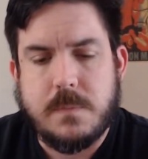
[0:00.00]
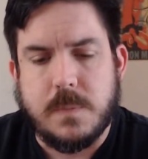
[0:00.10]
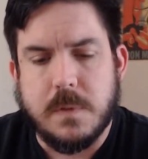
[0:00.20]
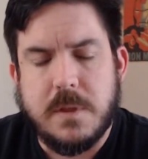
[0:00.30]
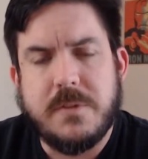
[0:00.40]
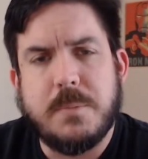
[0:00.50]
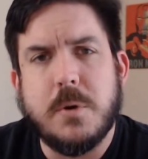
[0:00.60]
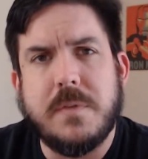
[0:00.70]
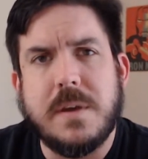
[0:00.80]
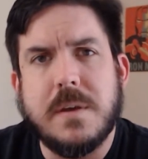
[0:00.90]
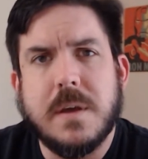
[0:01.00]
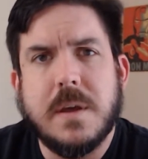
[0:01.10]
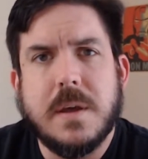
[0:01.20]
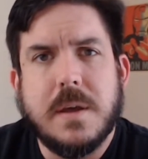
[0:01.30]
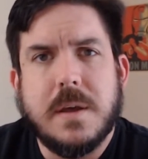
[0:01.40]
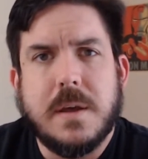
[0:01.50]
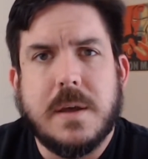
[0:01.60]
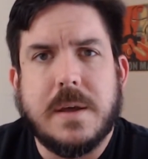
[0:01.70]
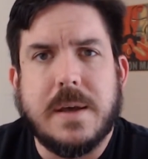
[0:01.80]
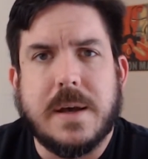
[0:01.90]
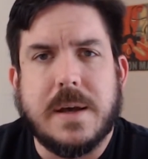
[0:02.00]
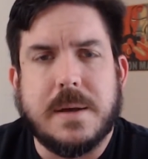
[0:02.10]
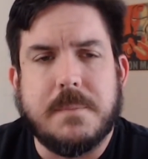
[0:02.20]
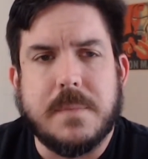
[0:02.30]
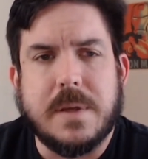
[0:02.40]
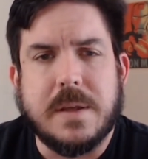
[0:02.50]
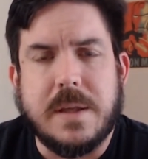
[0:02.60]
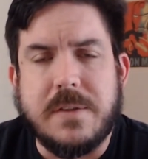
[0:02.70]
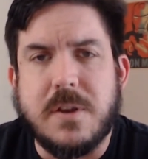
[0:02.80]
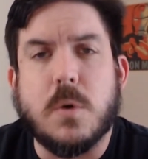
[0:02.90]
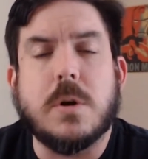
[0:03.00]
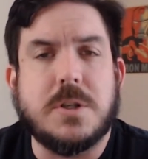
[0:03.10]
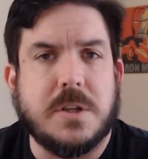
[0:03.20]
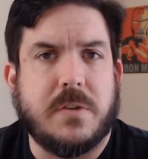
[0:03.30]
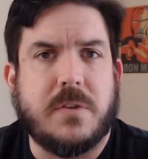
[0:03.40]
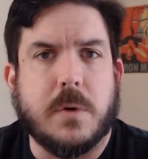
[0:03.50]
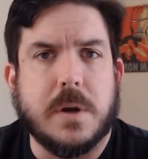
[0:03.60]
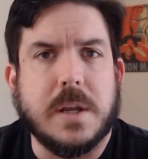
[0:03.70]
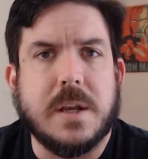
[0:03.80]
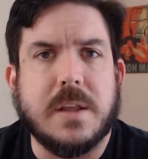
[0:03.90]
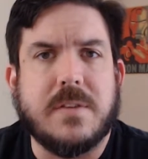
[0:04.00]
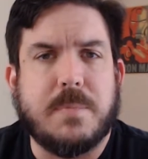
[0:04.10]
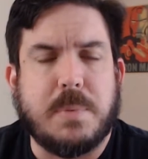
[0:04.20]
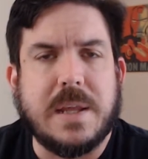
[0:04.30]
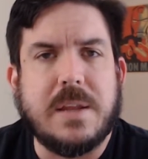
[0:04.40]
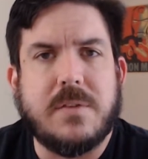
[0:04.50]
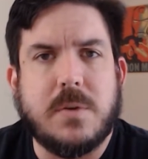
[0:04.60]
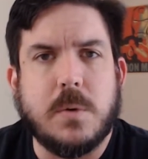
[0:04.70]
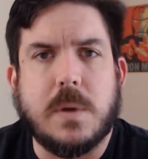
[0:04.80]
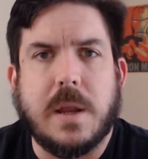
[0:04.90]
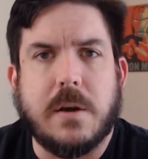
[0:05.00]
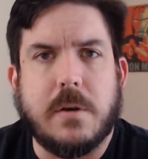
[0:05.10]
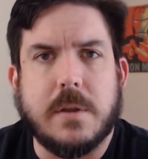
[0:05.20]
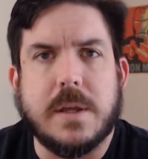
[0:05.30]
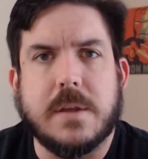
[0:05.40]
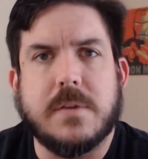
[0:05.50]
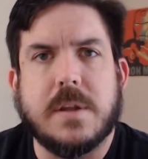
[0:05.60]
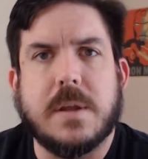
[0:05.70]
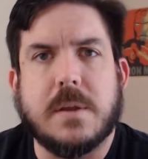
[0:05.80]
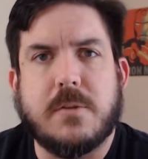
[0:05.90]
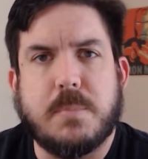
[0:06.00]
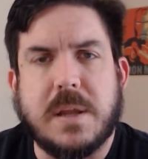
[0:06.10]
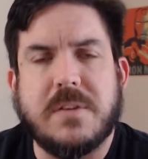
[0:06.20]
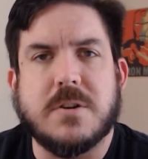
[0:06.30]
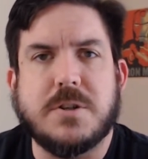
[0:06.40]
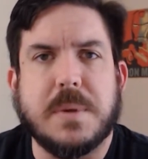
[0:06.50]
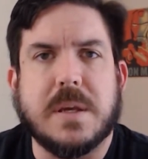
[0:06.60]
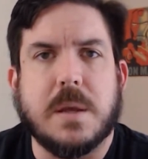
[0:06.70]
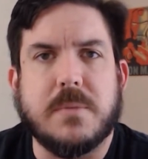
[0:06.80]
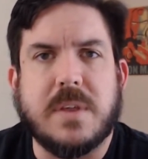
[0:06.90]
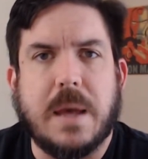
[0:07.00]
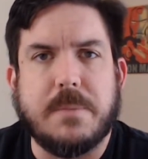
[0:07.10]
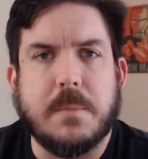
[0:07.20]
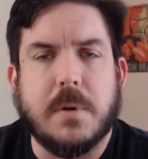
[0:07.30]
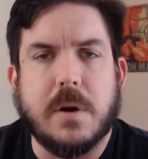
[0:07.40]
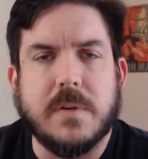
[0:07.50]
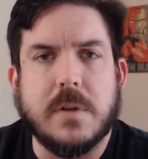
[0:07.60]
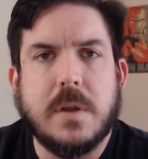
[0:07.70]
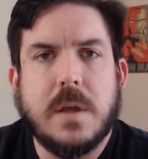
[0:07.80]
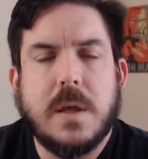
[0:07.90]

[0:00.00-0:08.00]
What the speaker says: This movie is an origin story. It explains who Carol is, and it explains how she becomes Captain Marvel.